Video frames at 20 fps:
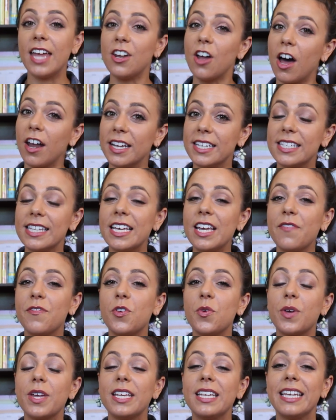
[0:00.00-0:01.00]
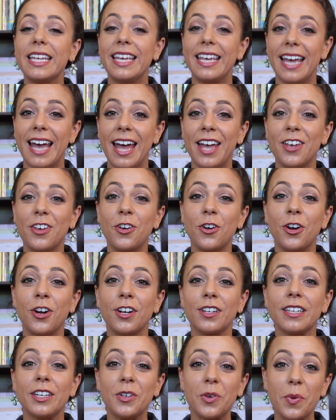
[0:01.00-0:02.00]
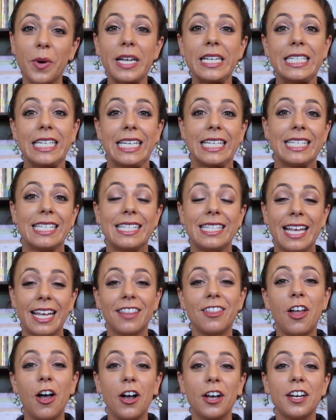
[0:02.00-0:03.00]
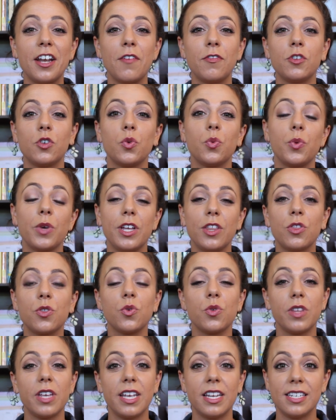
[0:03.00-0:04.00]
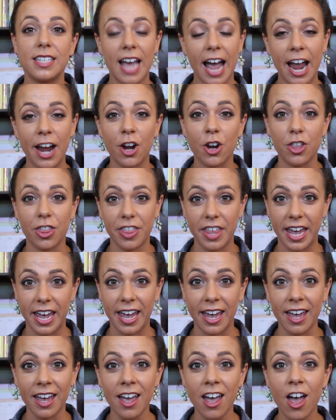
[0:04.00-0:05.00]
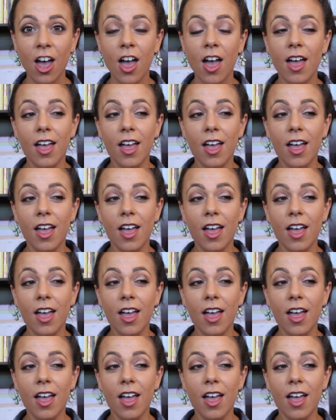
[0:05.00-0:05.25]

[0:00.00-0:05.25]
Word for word: And honestly, if you can get your little one to sit long enough to read through the entire thing,